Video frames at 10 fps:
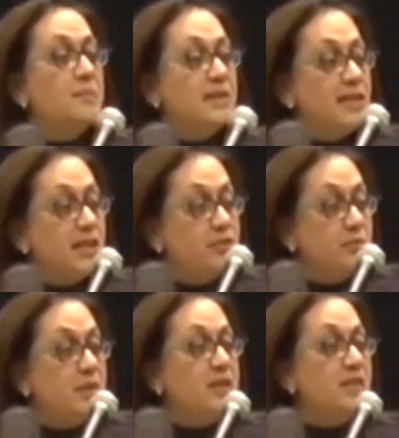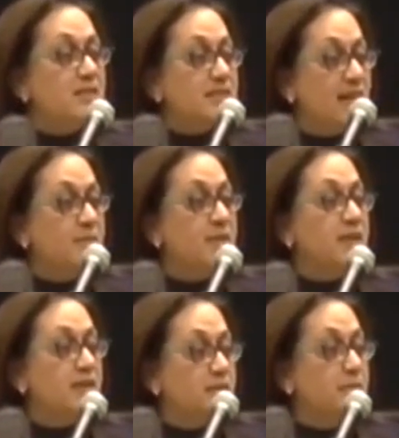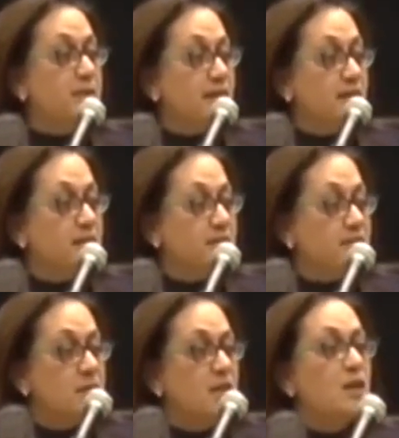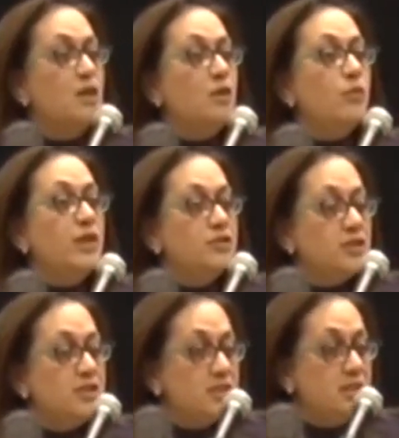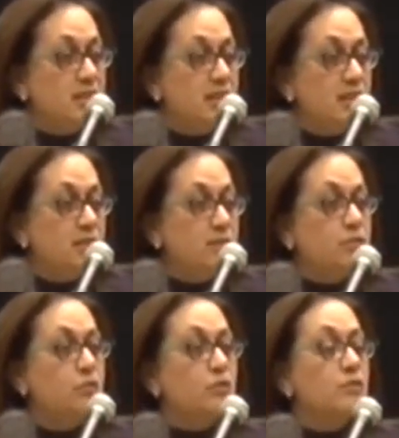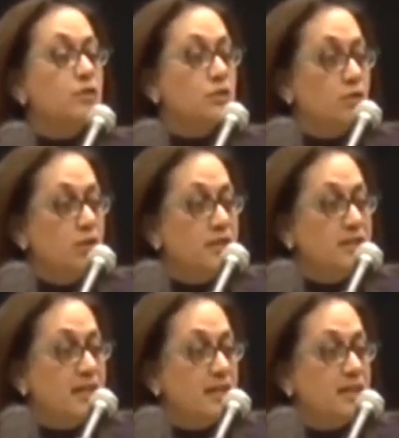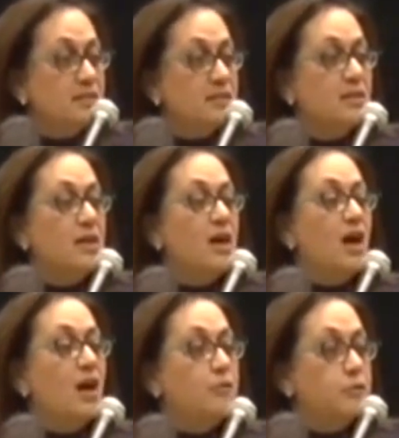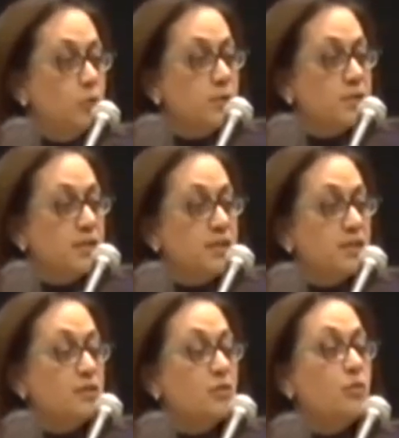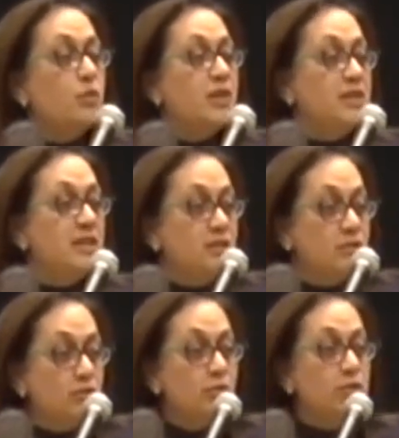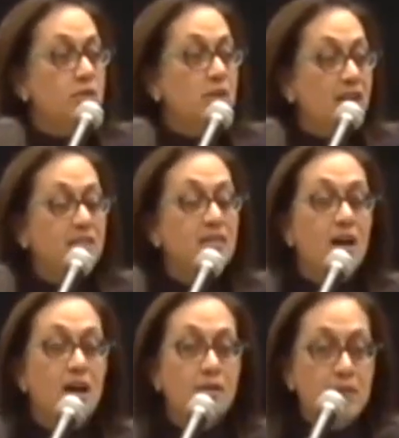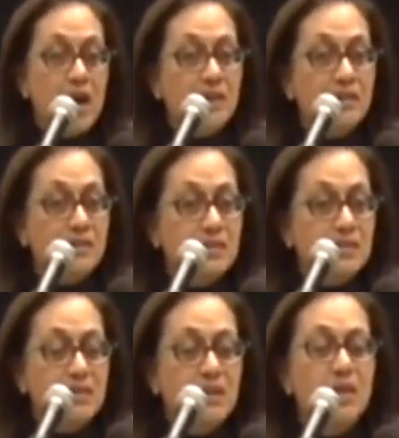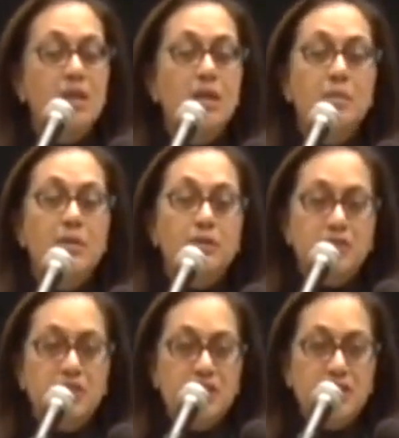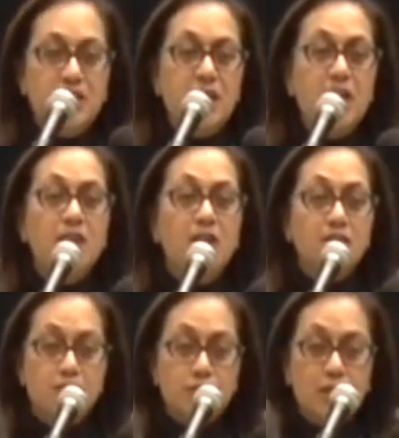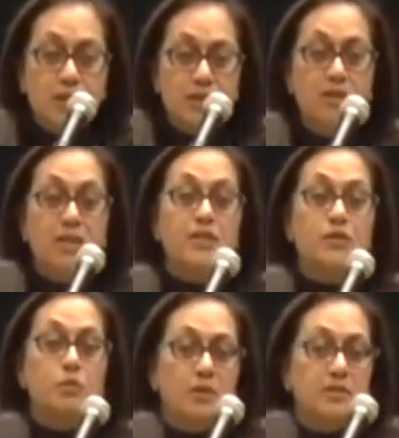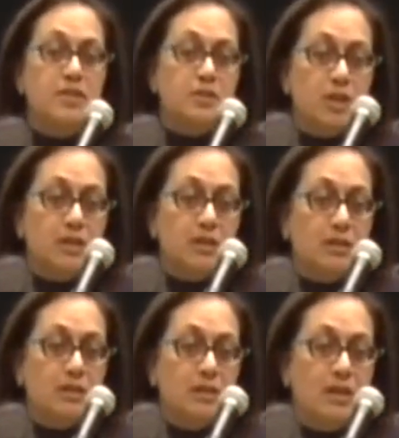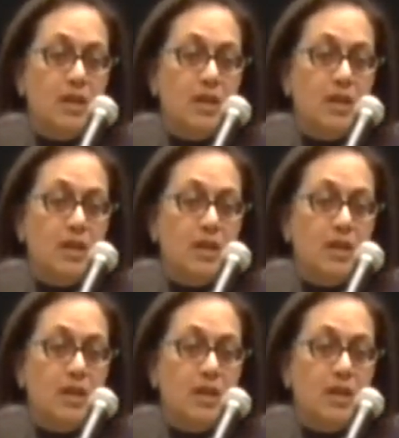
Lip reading: Believe me, it is having an effect. We just need to consolidate our forces. We need to unite our ranks. Because today our struggle is one struggle